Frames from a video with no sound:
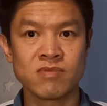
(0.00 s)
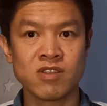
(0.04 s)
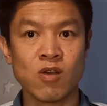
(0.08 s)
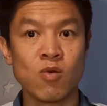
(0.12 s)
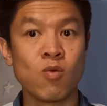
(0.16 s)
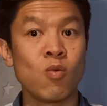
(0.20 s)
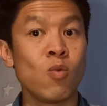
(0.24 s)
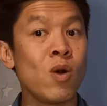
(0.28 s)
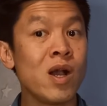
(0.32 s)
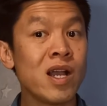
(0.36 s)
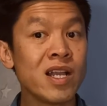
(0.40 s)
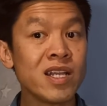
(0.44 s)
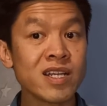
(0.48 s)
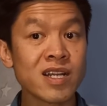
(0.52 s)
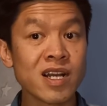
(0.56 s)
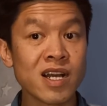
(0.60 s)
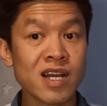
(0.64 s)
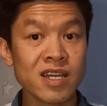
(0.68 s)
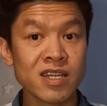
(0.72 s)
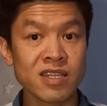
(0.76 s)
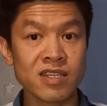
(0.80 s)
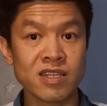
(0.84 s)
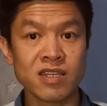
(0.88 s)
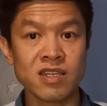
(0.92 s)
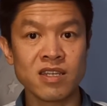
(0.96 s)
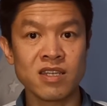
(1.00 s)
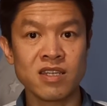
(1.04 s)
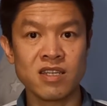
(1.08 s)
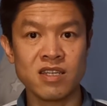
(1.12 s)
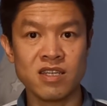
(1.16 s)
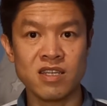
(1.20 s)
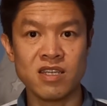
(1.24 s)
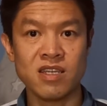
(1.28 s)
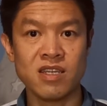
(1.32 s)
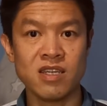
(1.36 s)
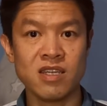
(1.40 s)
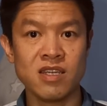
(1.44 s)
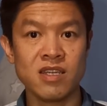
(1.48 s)
Now, one guide
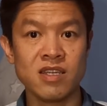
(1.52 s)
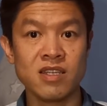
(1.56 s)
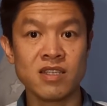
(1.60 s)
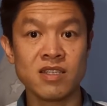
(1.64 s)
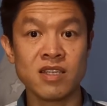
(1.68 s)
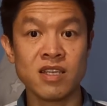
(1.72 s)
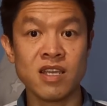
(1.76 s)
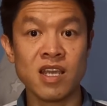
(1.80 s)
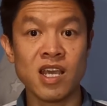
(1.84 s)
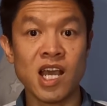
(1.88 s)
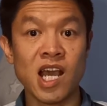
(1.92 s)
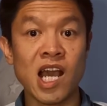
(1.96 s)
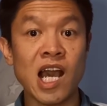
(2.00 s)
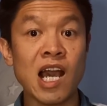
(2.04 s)
is